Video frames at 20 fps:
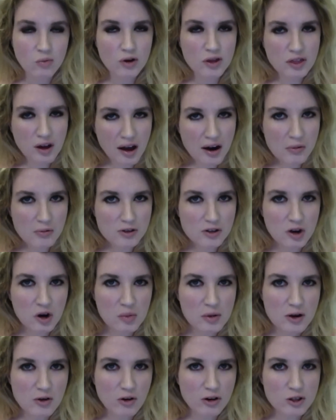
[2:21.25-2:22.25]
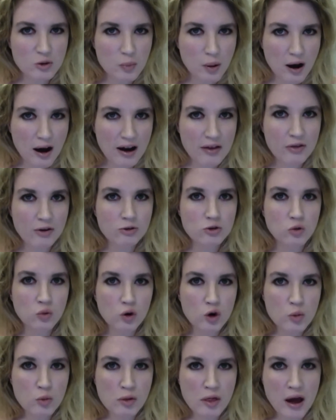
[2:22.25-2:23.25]
We thought it was going to be Chris Pine. There's a
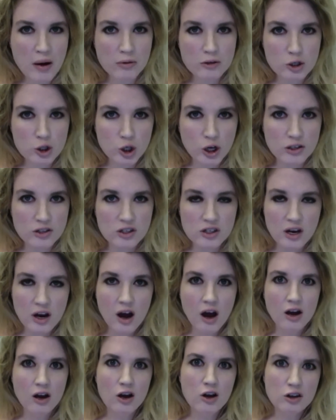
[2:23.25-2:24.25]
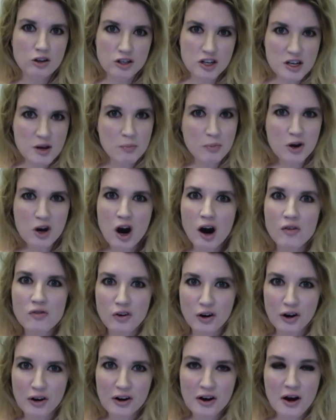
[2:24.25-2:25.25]
rumor that was just deep
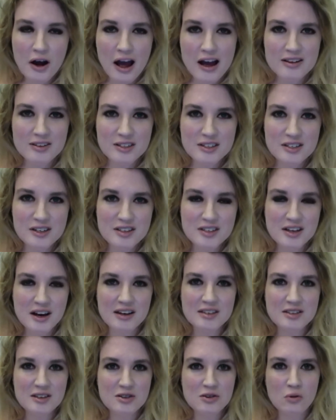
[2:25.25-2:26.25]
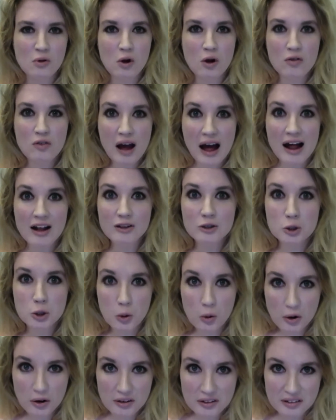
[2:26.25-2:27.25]
cover as he discusses the role of Hal
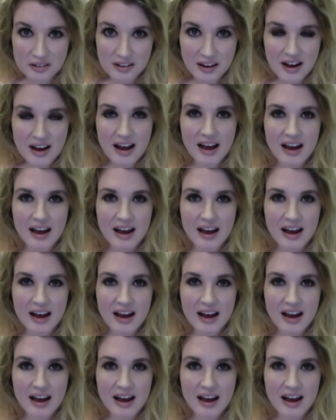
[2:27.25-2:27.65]
Jordan,